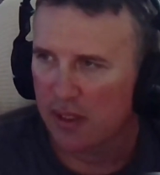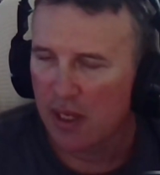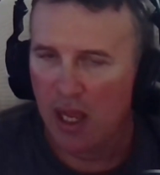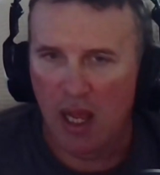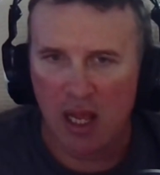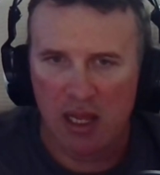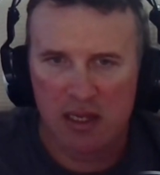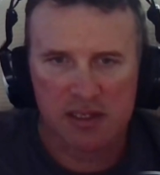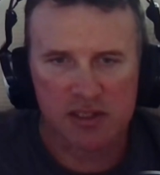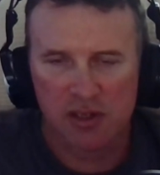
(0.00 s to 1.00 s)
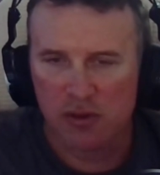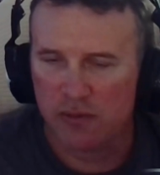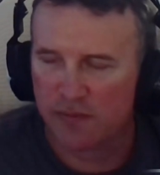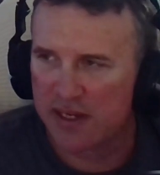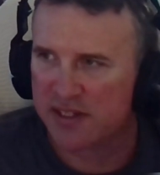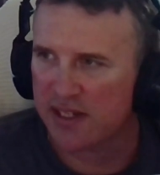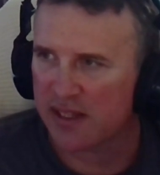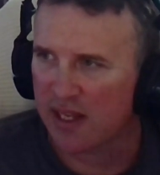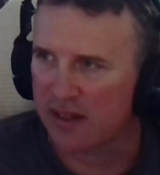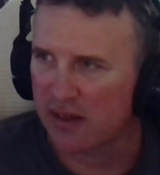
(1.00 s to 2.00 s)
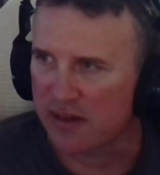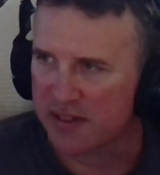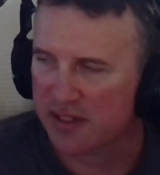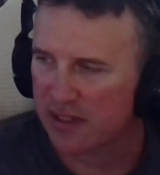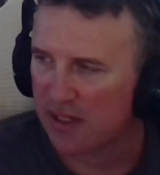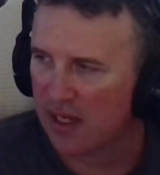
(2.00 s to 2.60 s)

So that's it then, guys.